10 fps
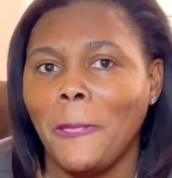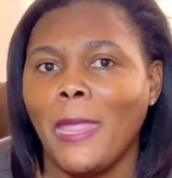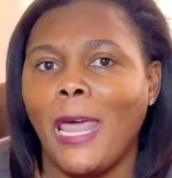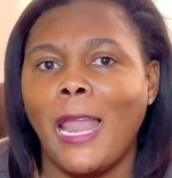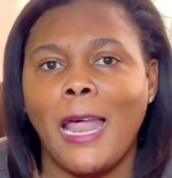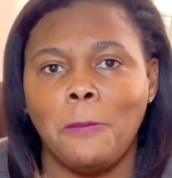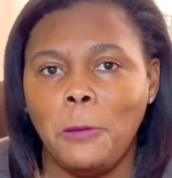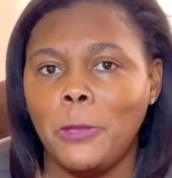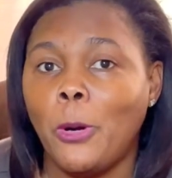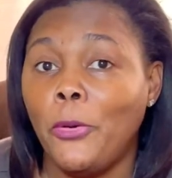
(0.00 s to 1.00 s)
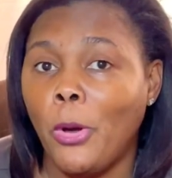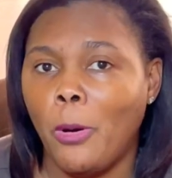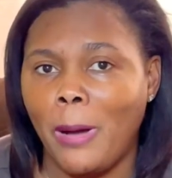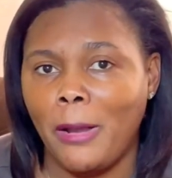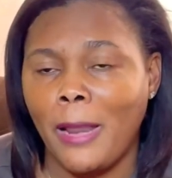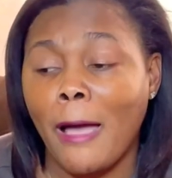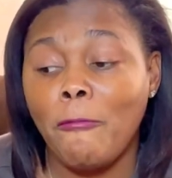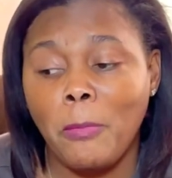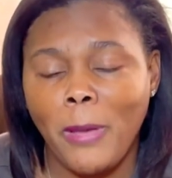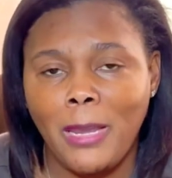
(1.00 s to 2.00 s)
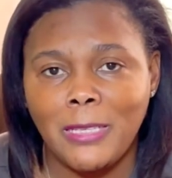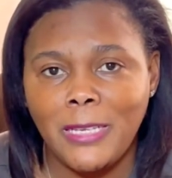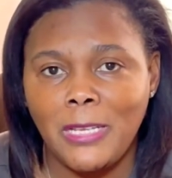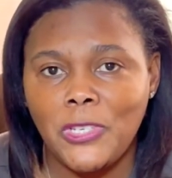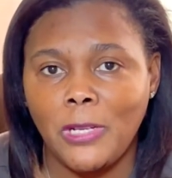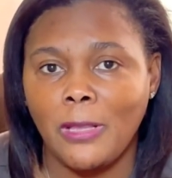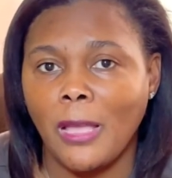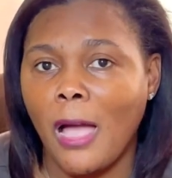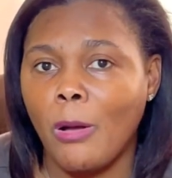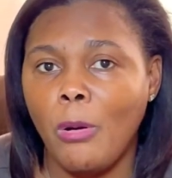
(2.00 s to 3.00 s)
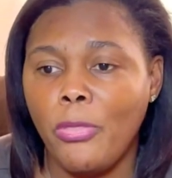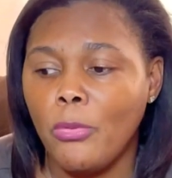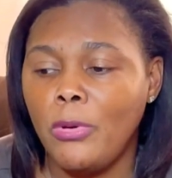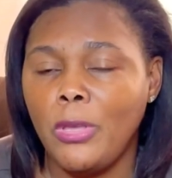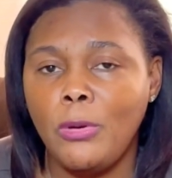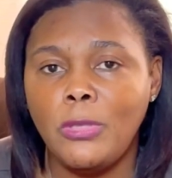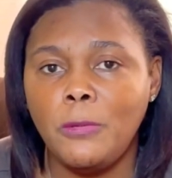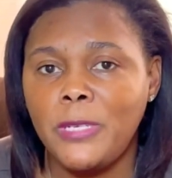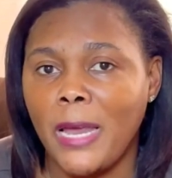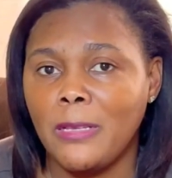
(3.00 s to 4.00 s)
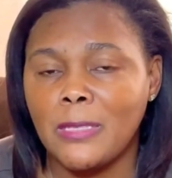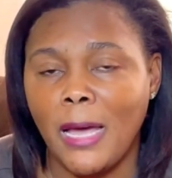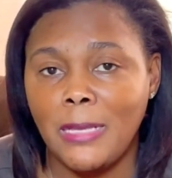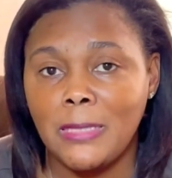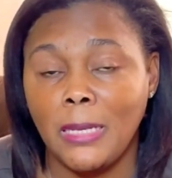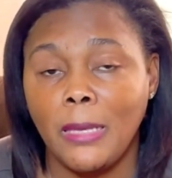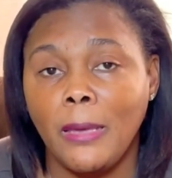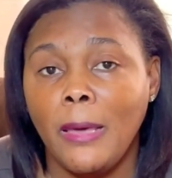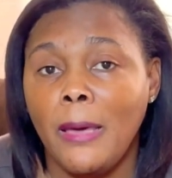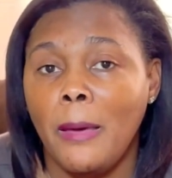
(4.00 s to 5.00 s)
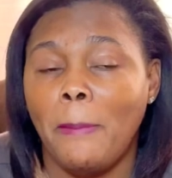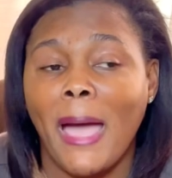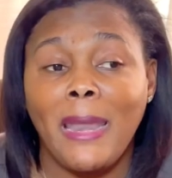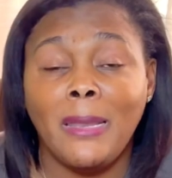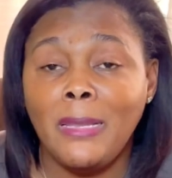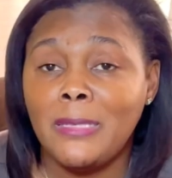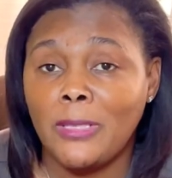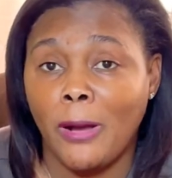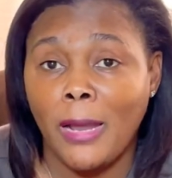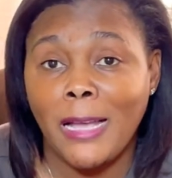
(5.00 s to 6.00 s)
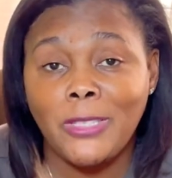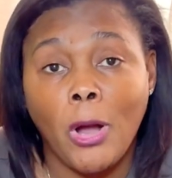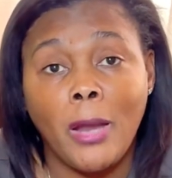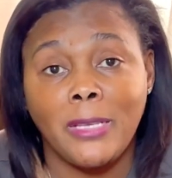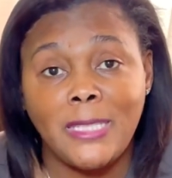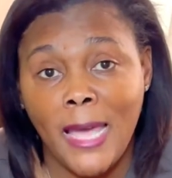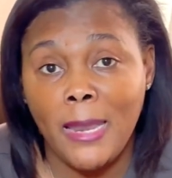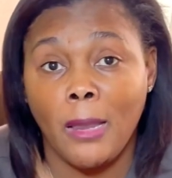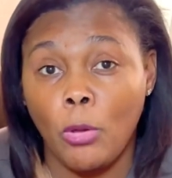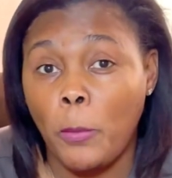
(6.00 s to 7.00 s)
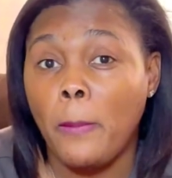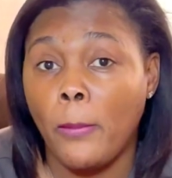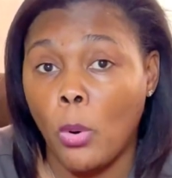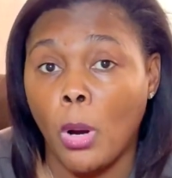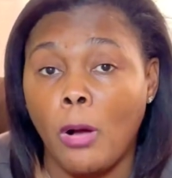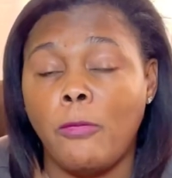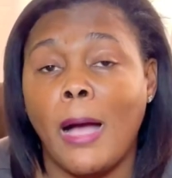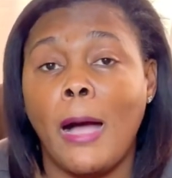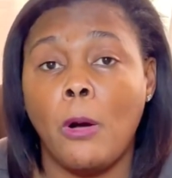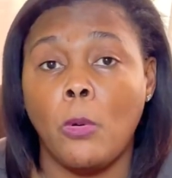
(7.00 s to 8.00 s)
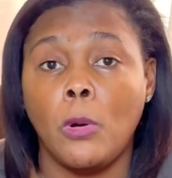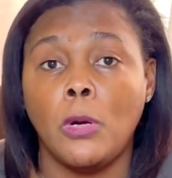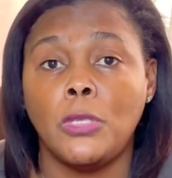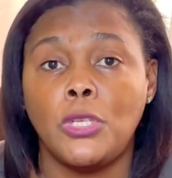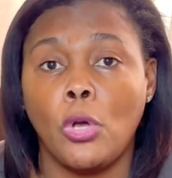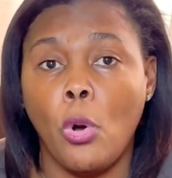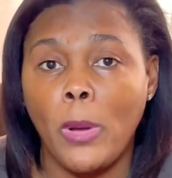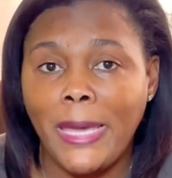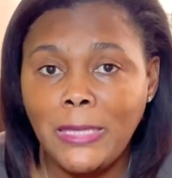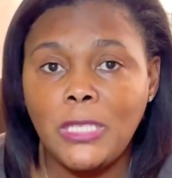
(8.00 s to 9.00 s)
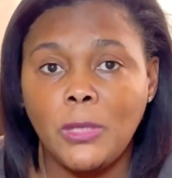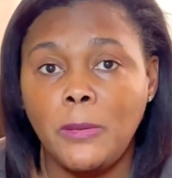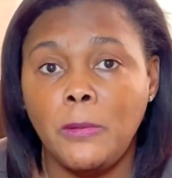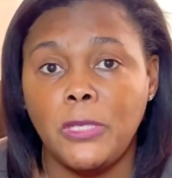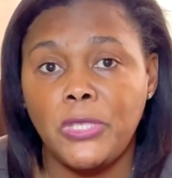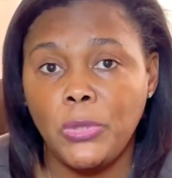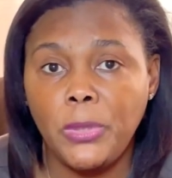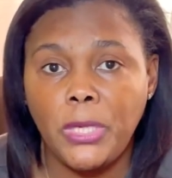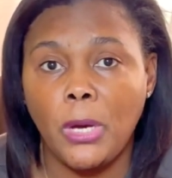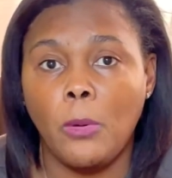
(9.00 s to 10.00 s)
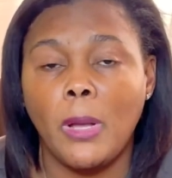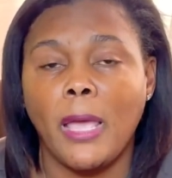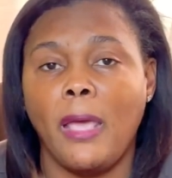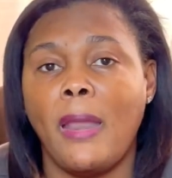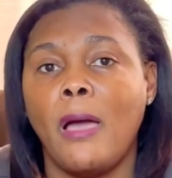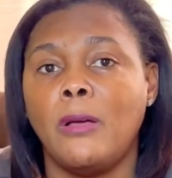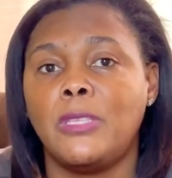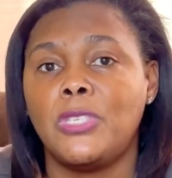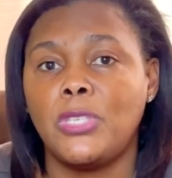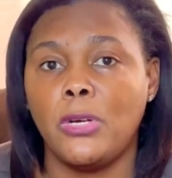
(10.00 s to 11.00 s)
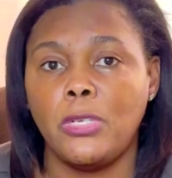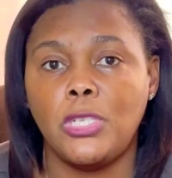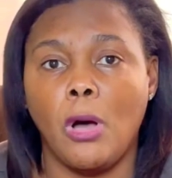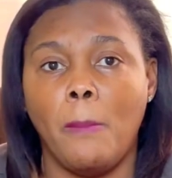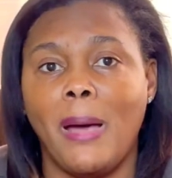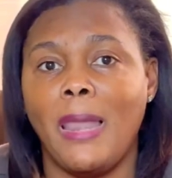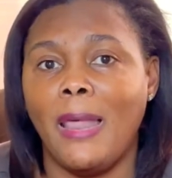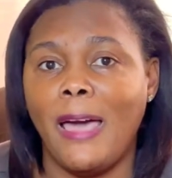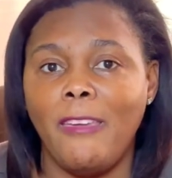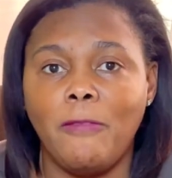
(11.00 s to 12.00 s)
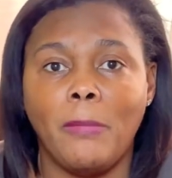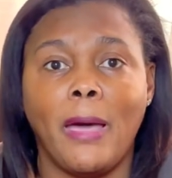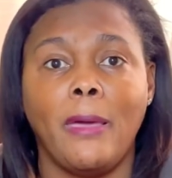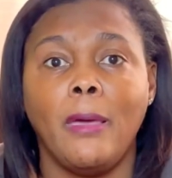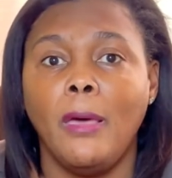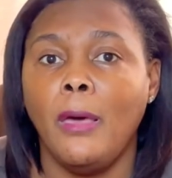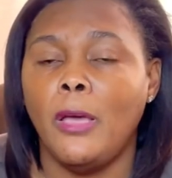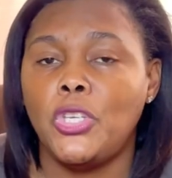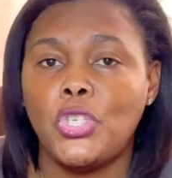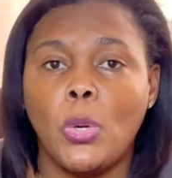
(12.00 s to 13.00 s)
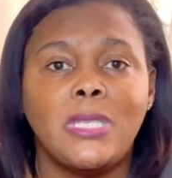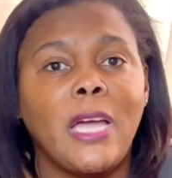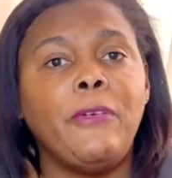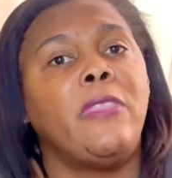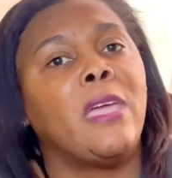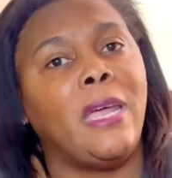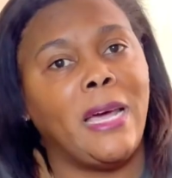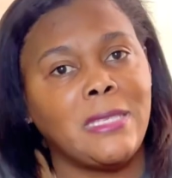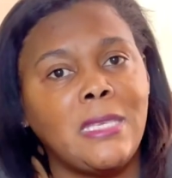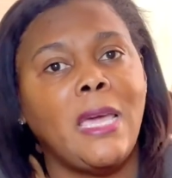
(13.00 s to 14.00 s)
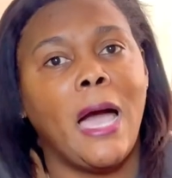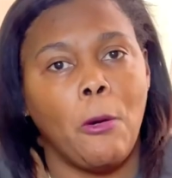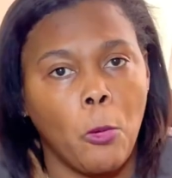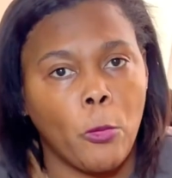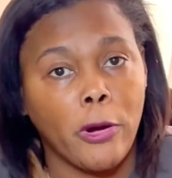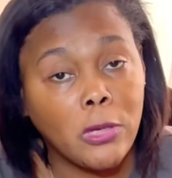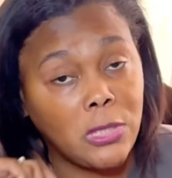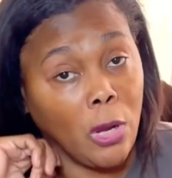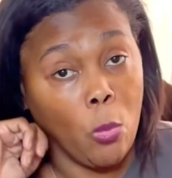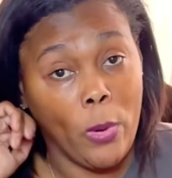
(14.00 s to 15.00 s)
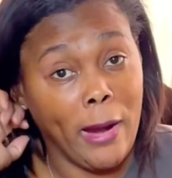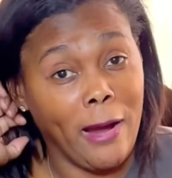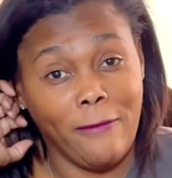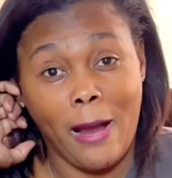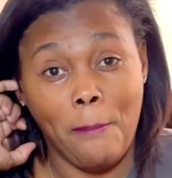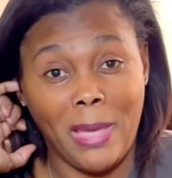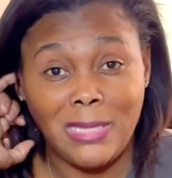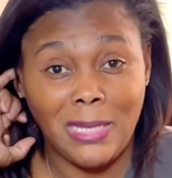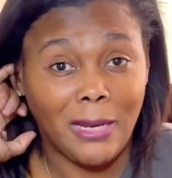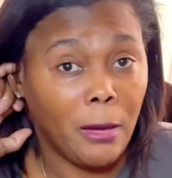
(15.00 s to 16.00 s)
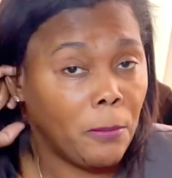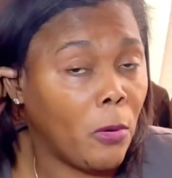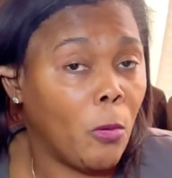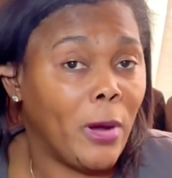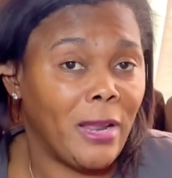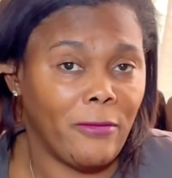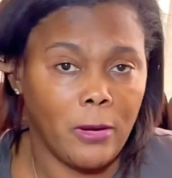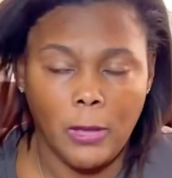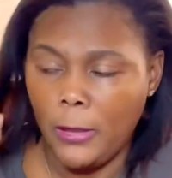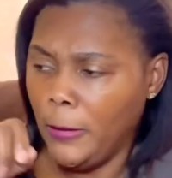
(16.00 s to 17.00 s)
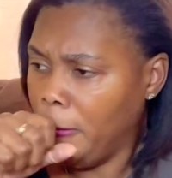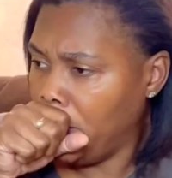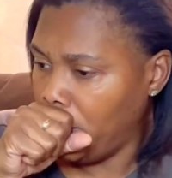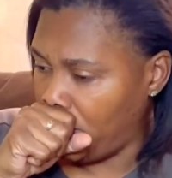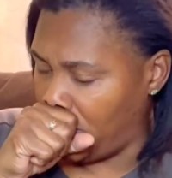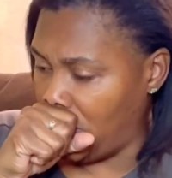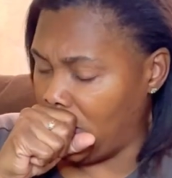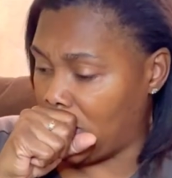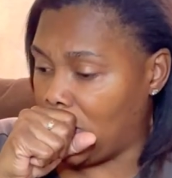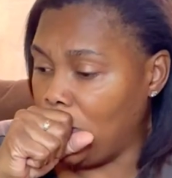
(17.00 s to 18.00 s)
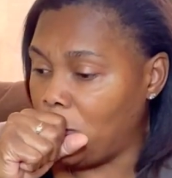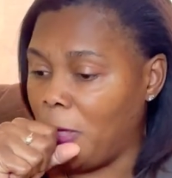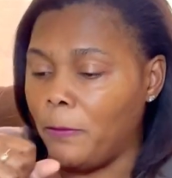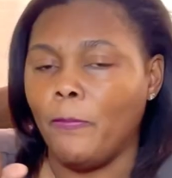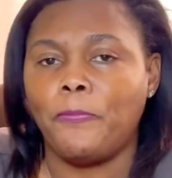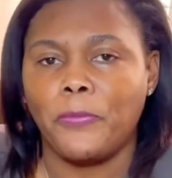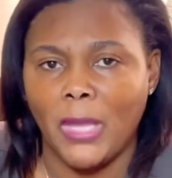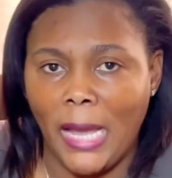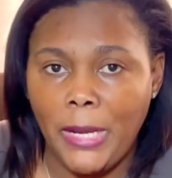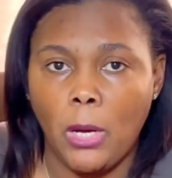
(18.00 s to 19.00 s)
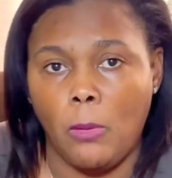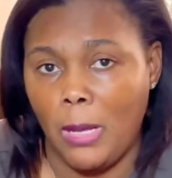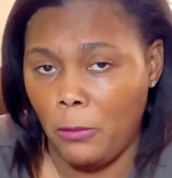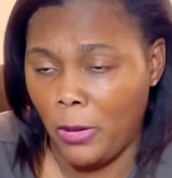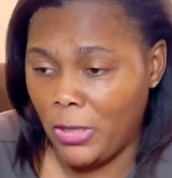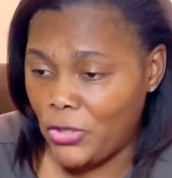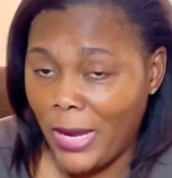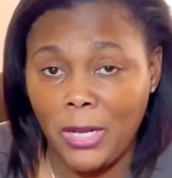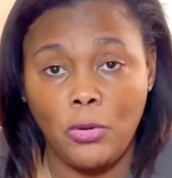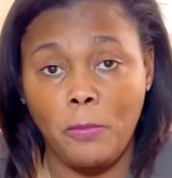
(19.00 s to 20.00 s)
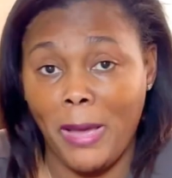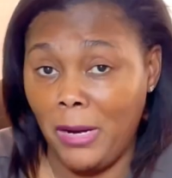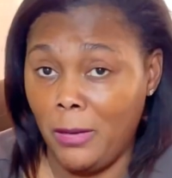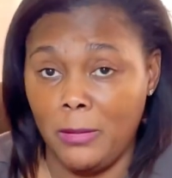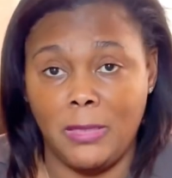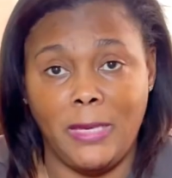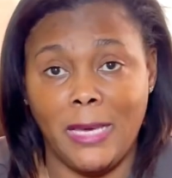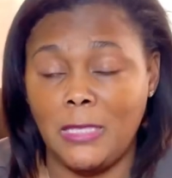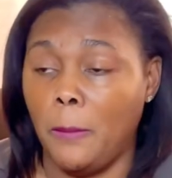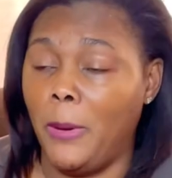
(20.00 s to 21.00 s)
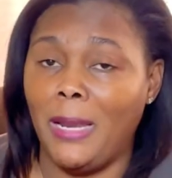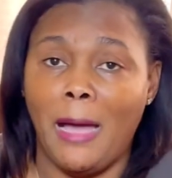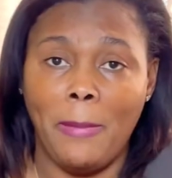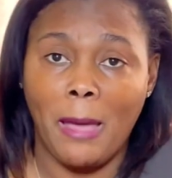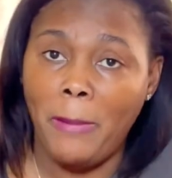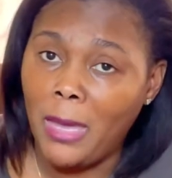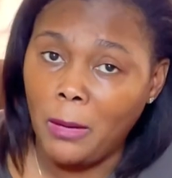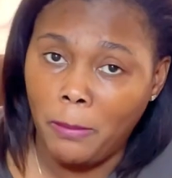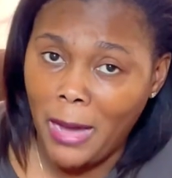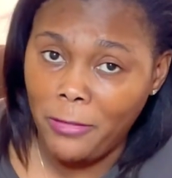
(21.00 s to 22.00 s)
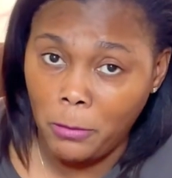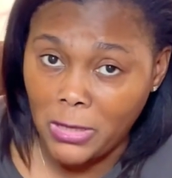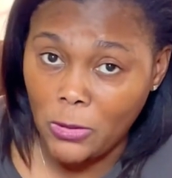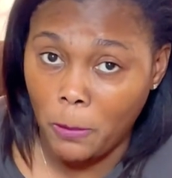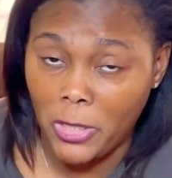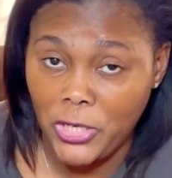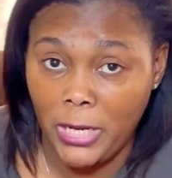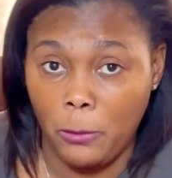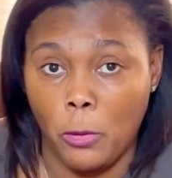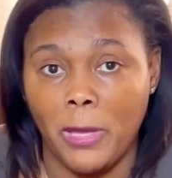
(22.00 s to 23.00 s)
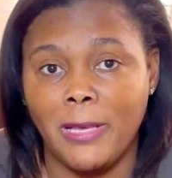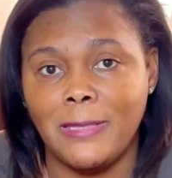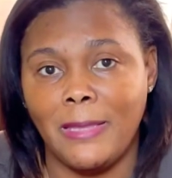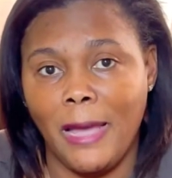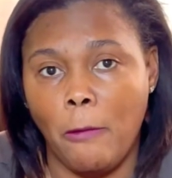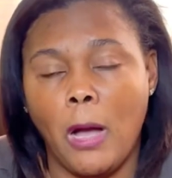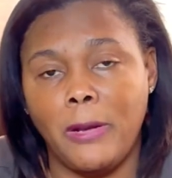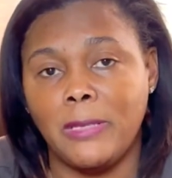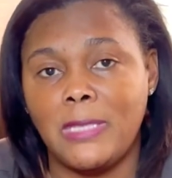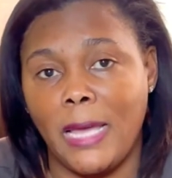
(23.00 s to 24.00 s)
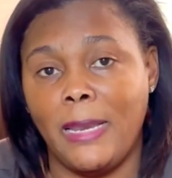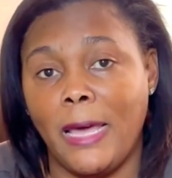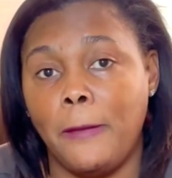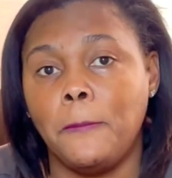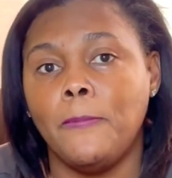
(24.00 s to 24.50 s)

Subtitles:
And a lot of people don't know about it. I've been paying attention. I go through the YouTube channels constantly. My analytics I start understanding a little bit more of how to go into the studio, and I could search on my live, my shorts, everything, and I see how it works or wherever I'm messing up or whatever. Excuse me. I know I'm going to try to do better. Yes, but I'm not making it bother me so much anymore because now I understand that